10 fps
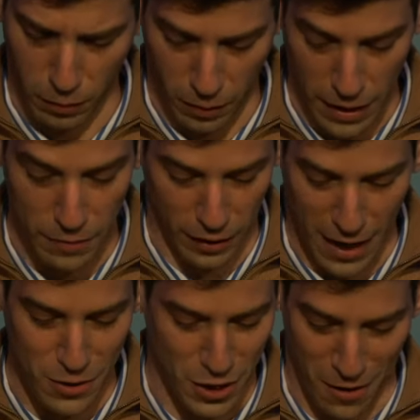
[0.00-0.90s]
and the
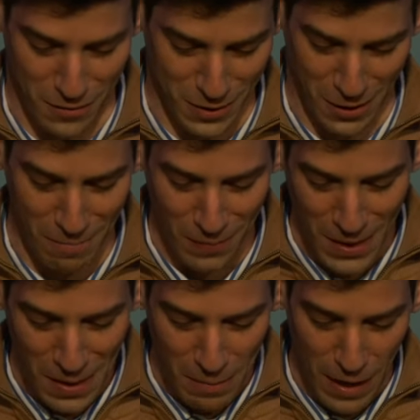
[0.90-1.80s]
county sheriff, sorry,
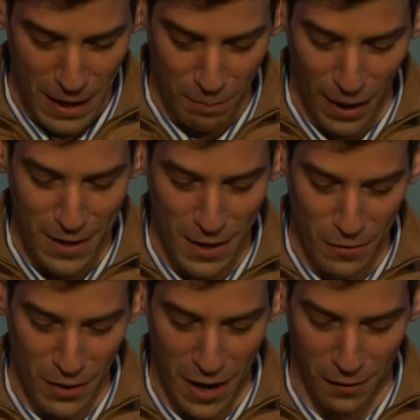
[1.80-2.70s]
and
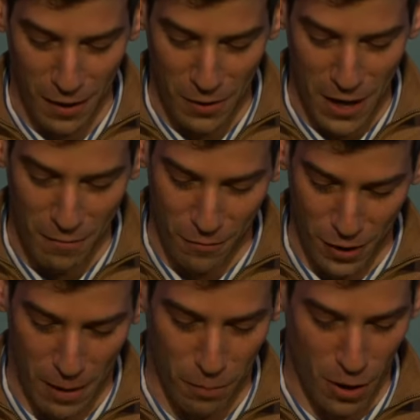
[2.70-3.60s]
pioneered the 9-11 Never
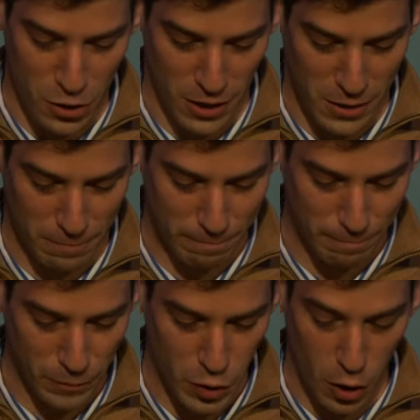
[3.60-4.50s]
Forget Project.
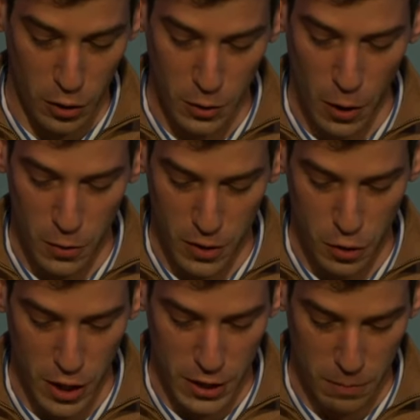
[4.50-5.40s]
She also hosted
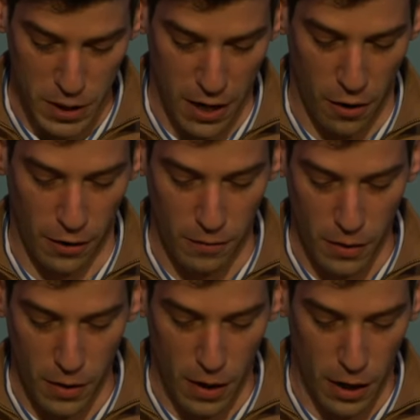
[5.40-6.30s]
Jason Mattera,
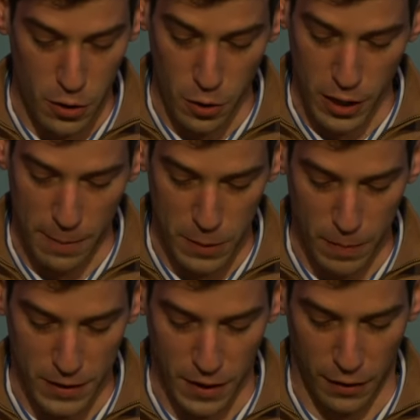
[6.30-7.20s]
New York Times
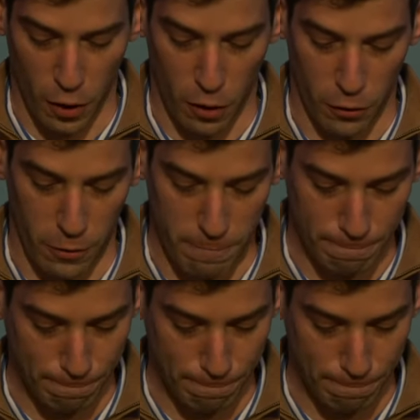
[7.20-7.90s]
bestselling author.